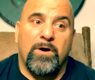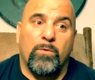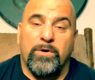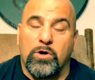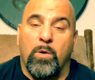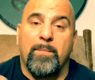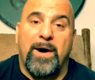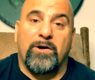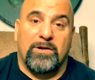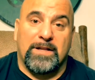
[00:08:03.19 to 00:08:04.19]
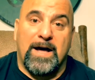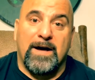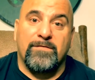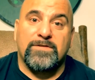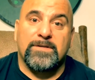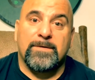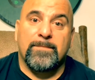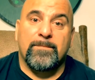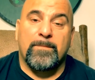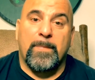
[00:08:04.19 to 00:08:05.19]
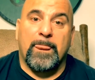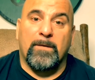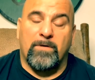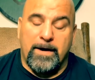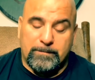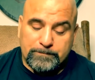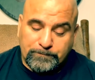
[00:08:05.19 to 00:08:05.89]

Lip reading: we go about our lives, right?